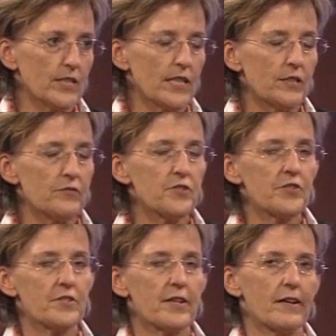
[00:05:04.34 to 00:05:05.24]

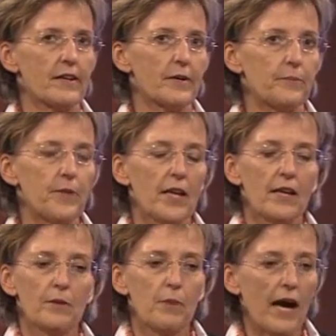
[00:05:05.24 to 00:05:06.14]
lifts,
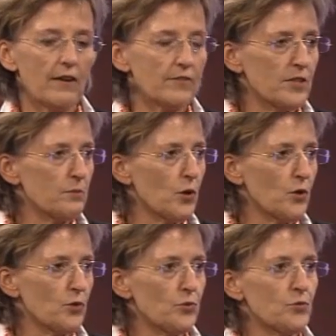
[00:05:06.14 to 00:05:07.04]
bath
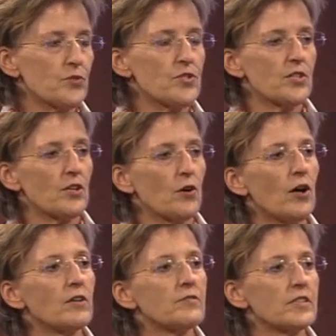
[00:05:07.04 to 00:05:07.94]
commodes,
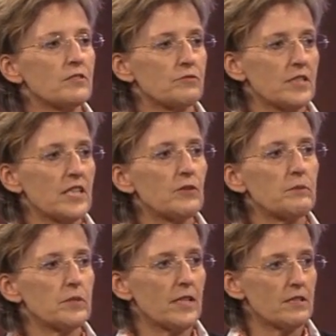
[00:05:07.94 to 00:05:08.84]
all of the different
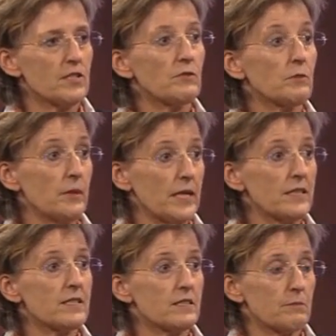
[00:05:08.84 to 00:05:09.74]
equipment that someone
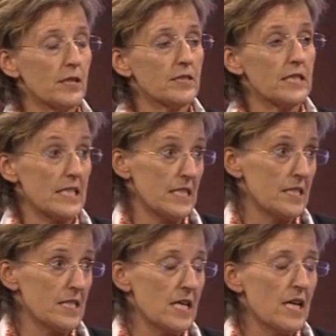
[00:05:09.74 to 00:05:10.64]
might
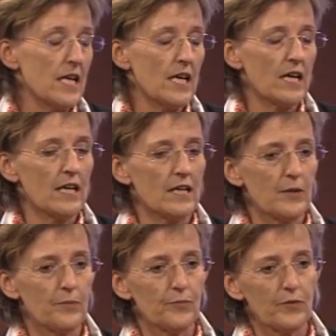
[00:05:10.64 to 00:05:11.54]
need.
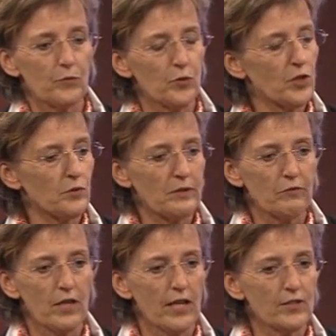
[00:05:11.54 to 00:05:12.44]
We have
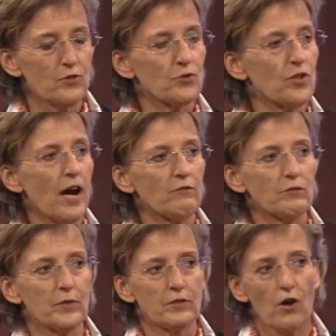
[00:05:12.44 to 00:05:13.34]
clients who
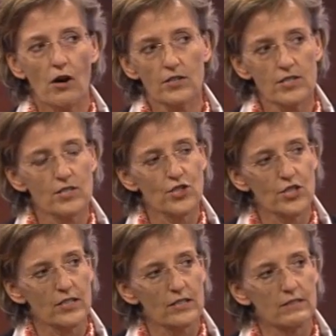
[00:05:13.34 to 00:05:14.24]
travel with
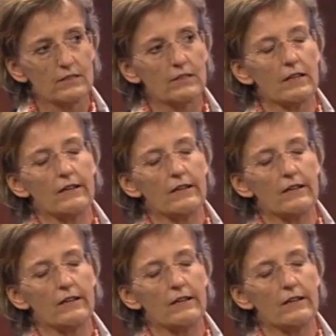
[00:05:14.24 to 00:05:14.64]
oxygen.